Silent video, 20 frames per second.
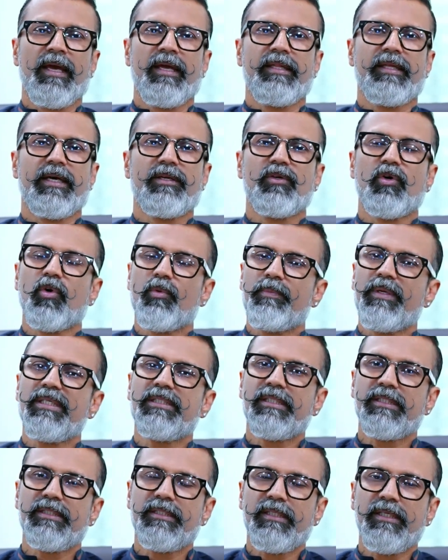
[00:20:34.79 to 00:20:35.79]
that
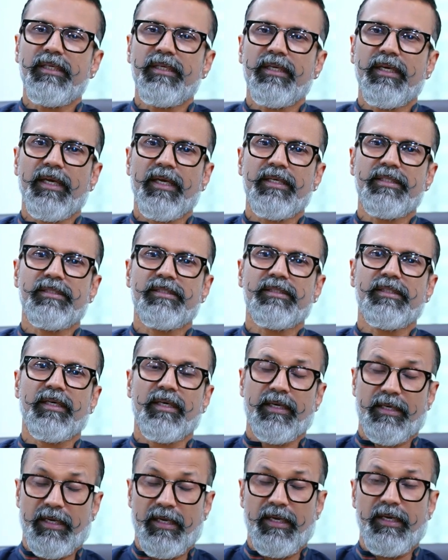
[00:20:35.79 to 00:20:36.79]
obesity is
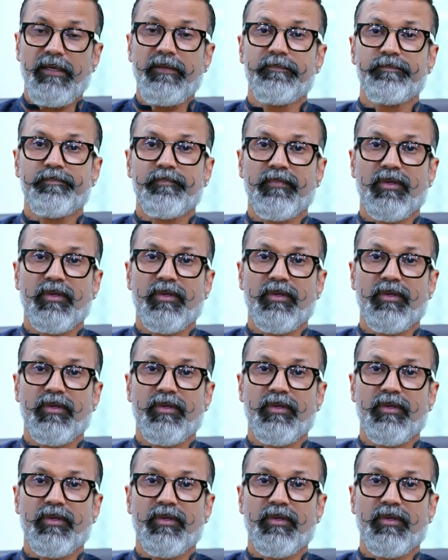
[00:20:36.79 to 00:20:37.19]
a killer.